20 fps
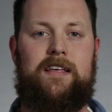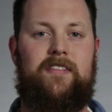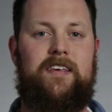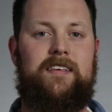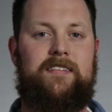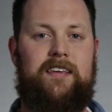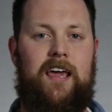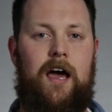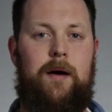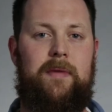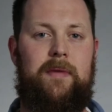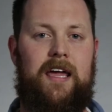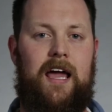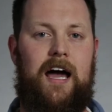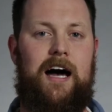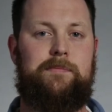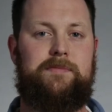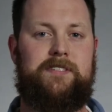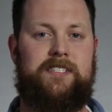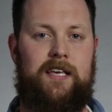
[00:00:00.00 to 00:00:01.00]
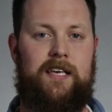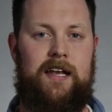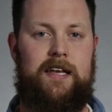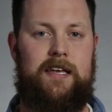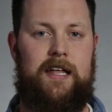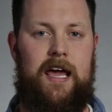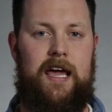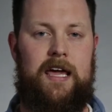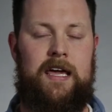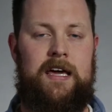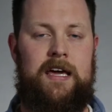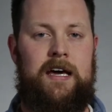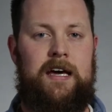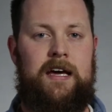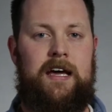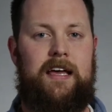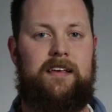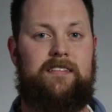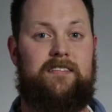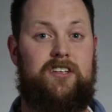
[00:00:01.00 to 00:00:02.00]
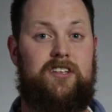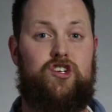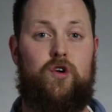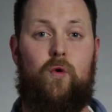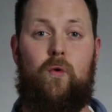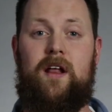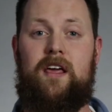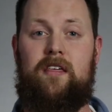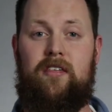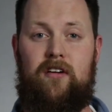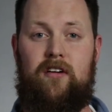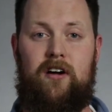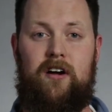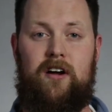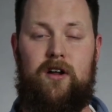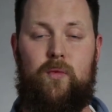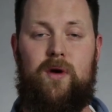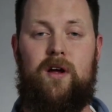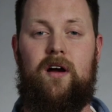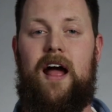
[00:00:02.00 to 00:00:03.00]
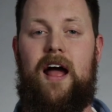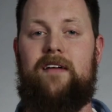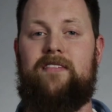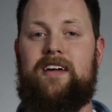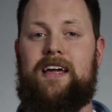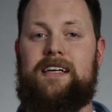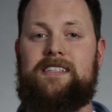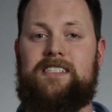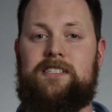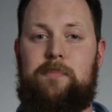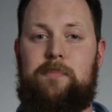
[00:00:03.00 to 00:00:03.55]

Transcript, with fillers: this coming up Sunday, is the 23rd, and we are having a